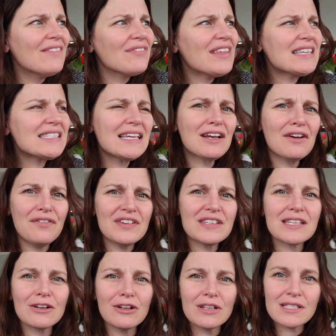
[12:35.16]
that's like a
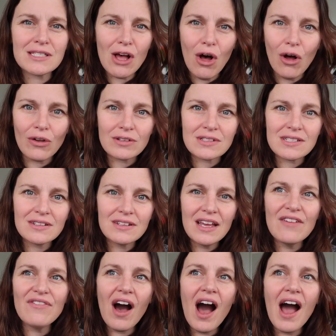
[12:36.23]
physical assault.
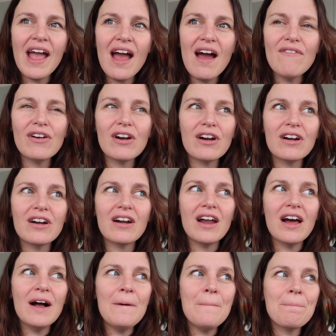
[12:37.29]
If I
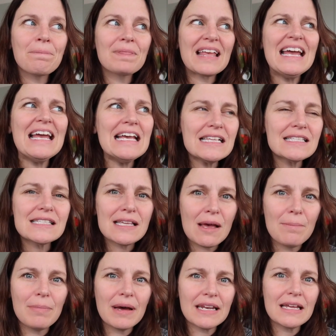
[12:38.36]
ever hit
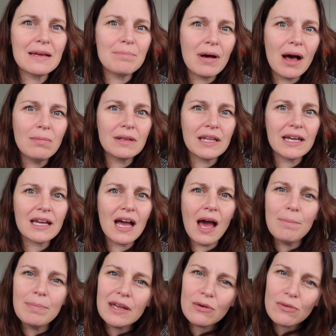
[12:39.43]
somebody in public,
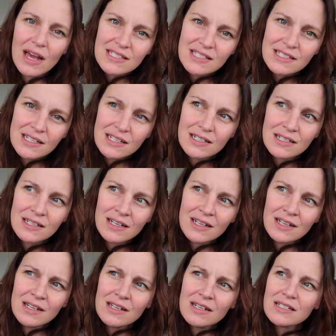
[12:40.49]
I'd be arrested.
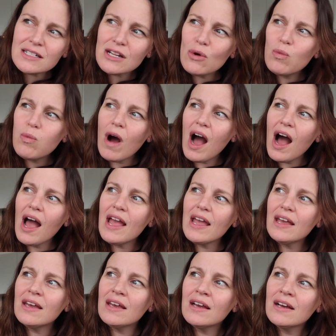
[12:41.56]
So
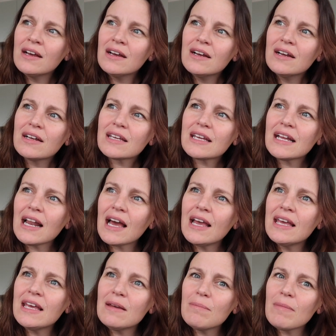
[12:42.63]
why can I
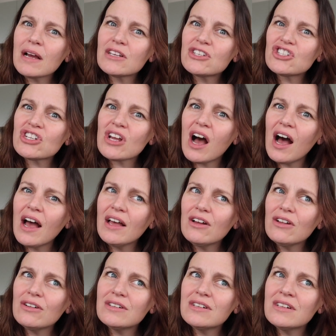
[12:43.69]
hit my
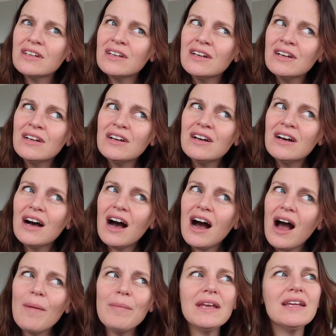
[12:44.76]
child?
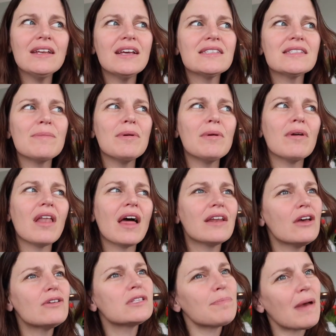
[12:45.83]
I mean, and some people are like,
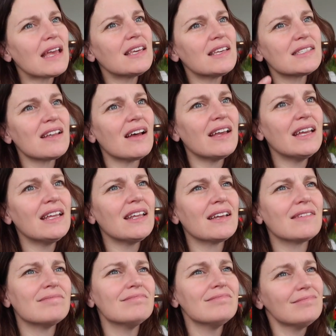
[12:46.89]
no, spanking's not
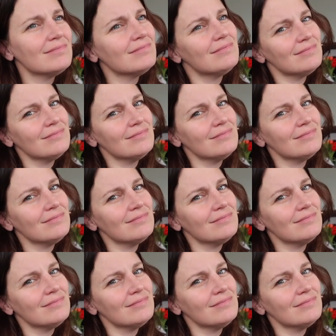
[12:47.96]
hitting.